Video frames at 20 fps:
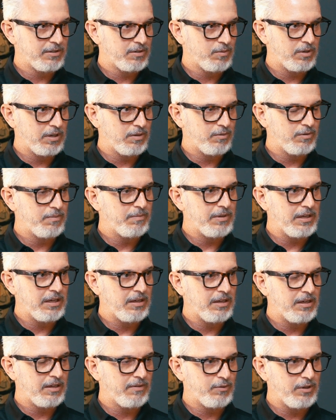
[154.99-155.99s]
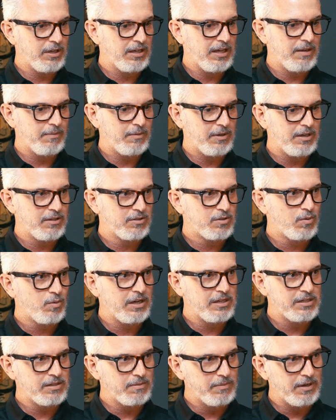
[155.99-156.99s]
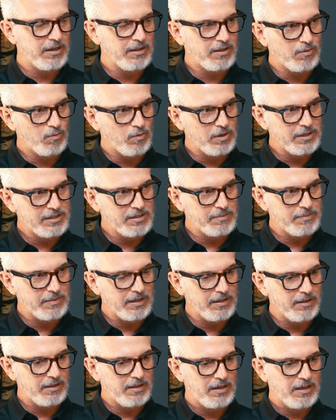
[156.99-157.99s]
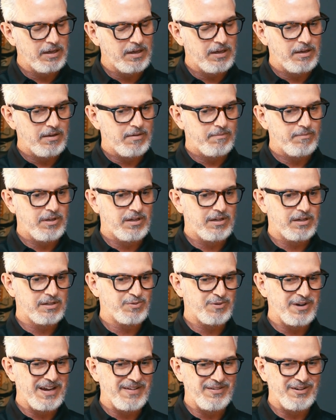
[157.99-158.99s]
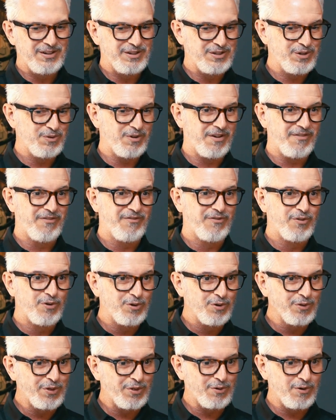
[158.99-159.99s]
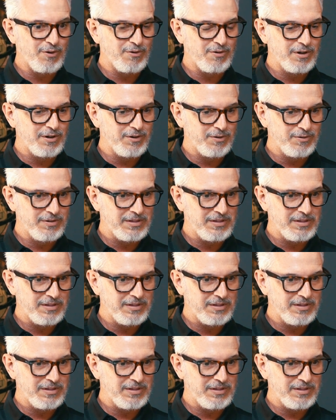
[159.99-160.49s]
to what it would be if we came in twice a month or once a month, because we're having to do a full, thorough,